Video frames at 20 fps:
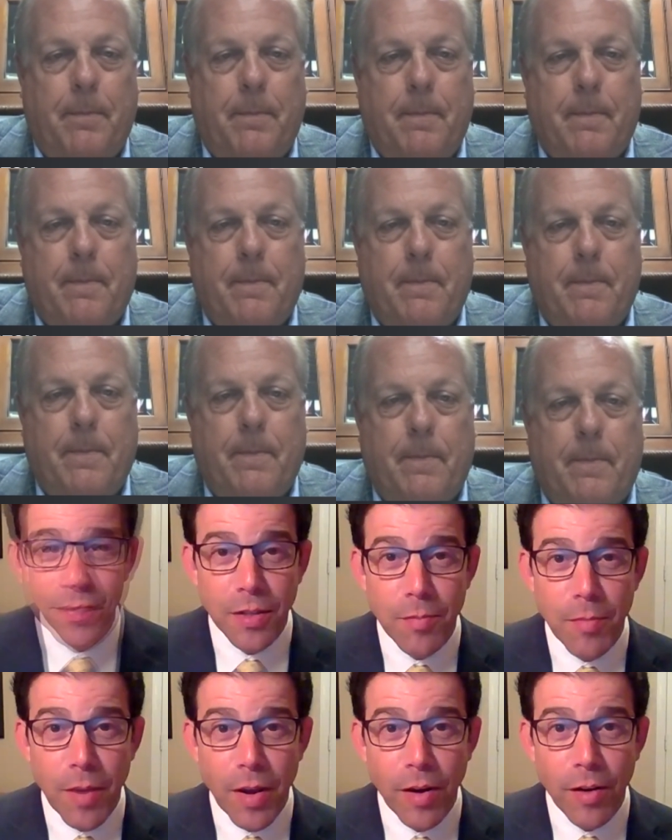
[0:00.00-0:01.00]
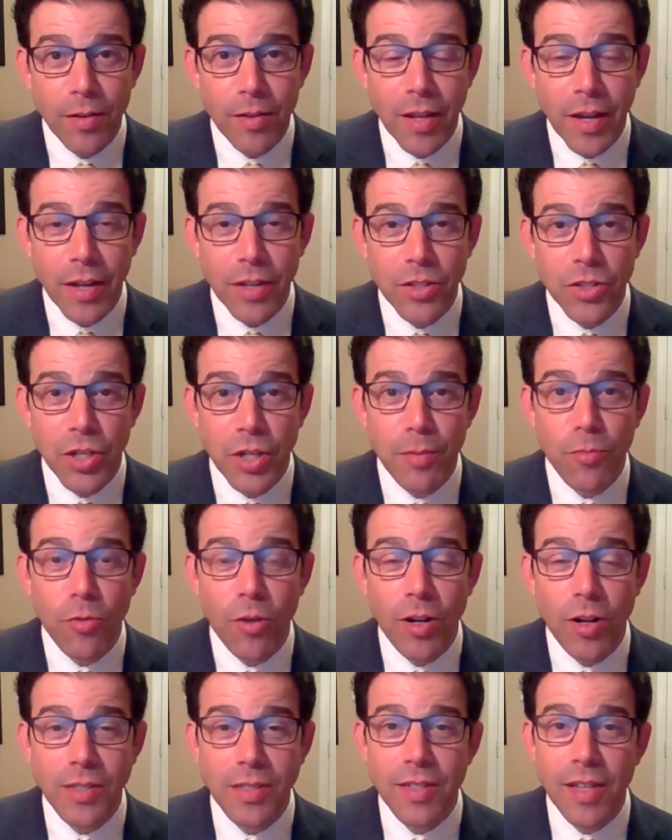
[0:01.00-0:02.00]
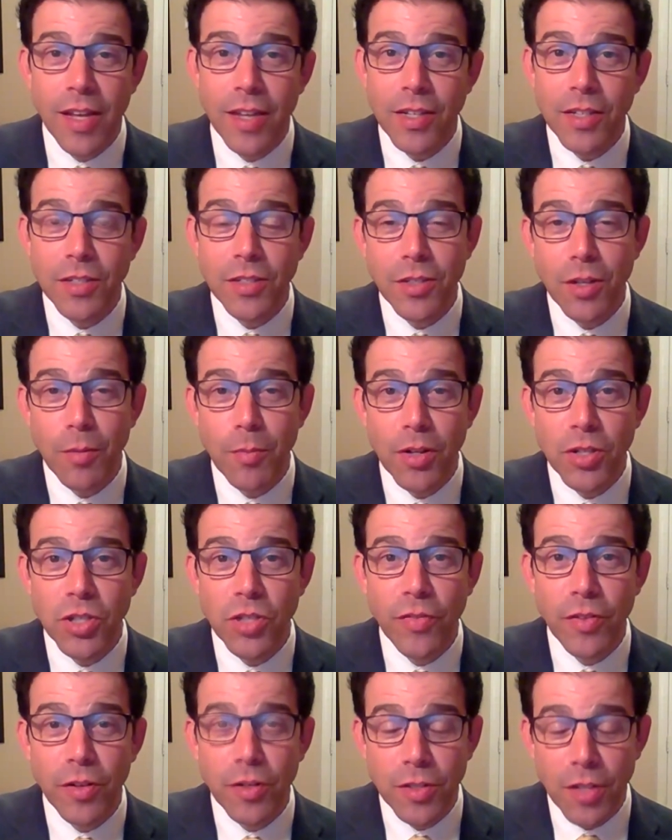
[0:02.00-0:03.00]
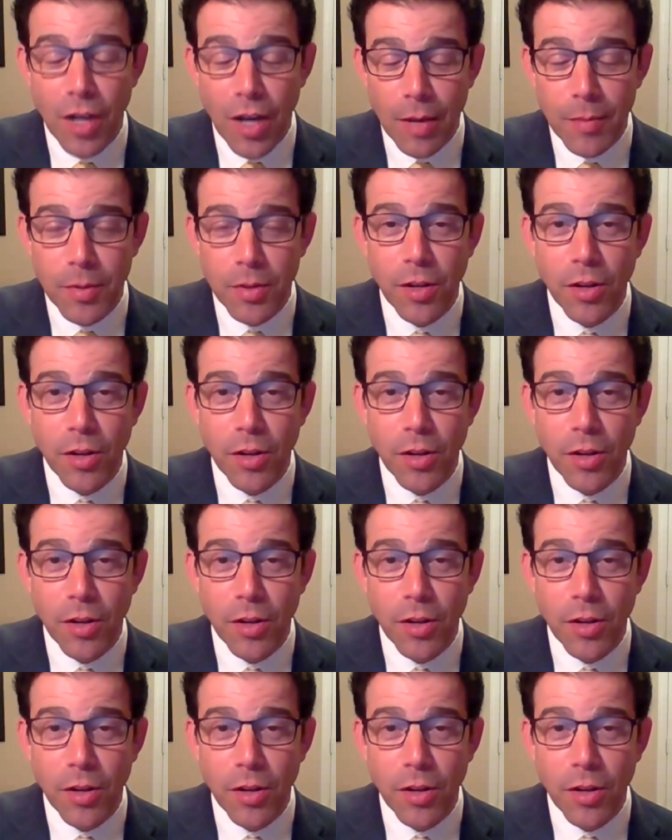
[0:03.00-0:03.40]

Arlington Mayor elect Jim Ross, thank you so much for your time and